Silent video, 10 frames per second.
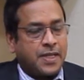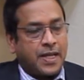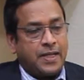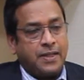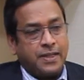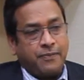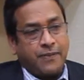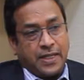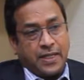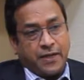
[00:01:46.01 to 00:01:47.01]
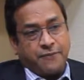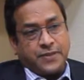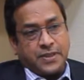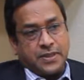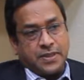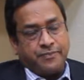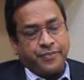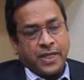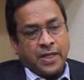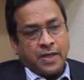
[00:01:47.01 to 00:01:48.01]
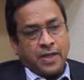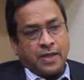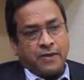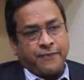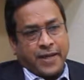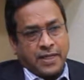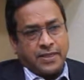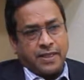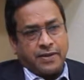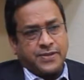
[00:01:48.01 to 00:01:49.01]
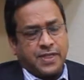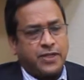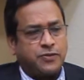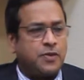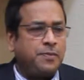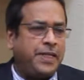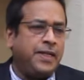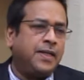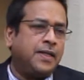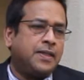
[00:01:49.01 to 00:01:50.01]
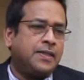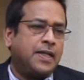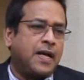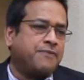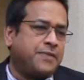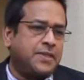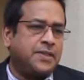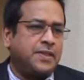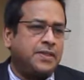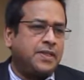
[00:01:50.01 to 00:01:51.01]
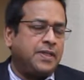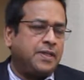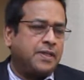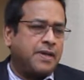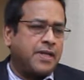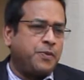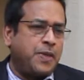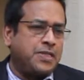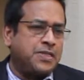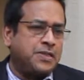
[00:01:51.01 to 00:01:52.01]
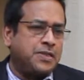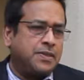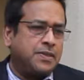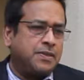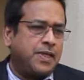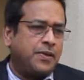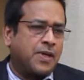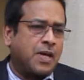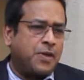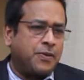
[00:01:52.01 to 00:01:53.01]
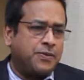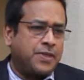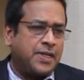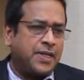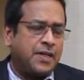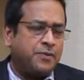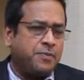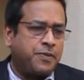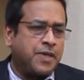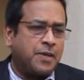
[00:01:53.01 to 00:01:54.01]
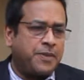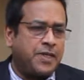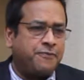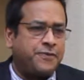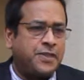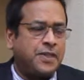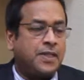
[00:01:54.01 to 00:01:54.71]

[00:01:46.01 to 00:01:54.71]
And when a NIFT faculty recently told me that after the graduates come out of the undergraduate program in NIFT,